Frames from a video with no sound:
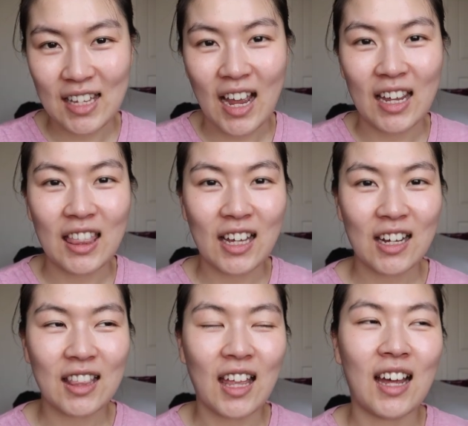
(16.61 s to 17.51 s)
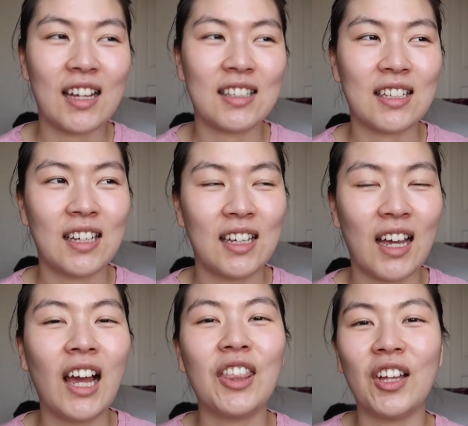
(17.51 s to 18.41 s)
I thought
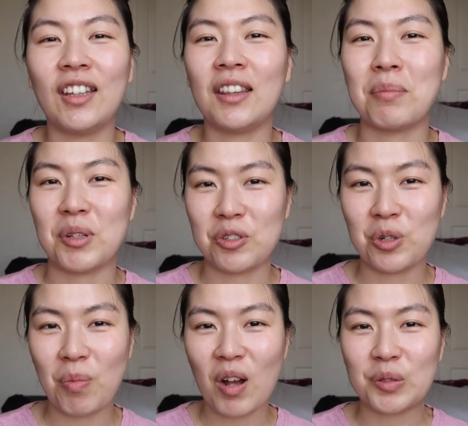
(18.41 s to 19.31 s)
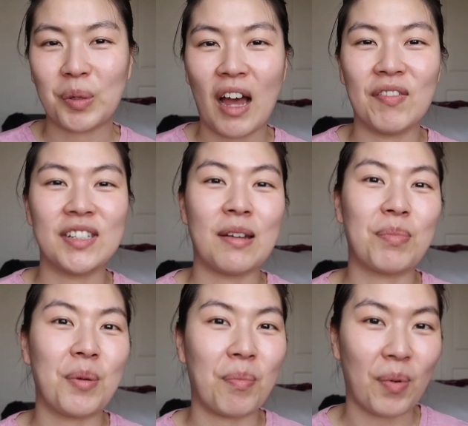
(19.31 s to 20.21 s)
that the mystery box will have a
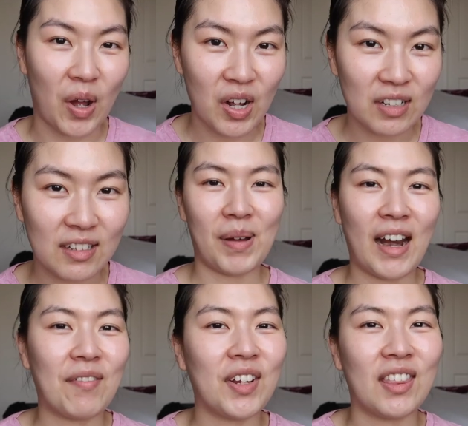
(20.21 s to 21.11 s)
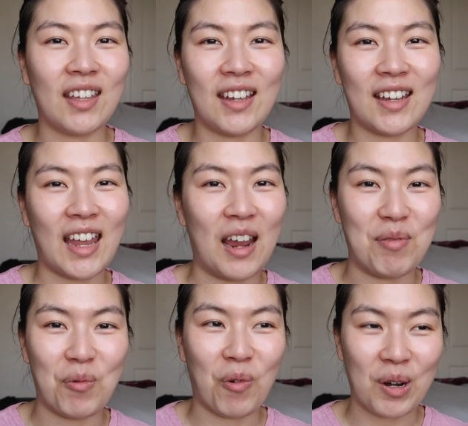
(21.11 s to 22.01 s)
separate box, but everything came
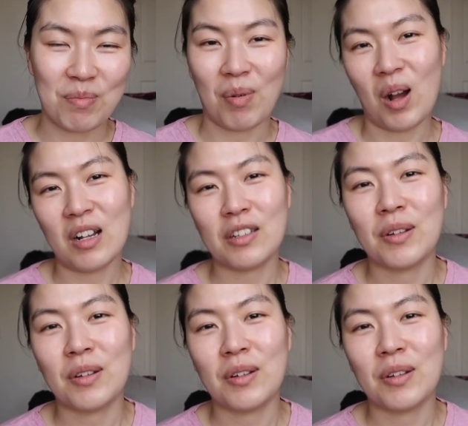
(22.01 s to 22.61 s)
in one box.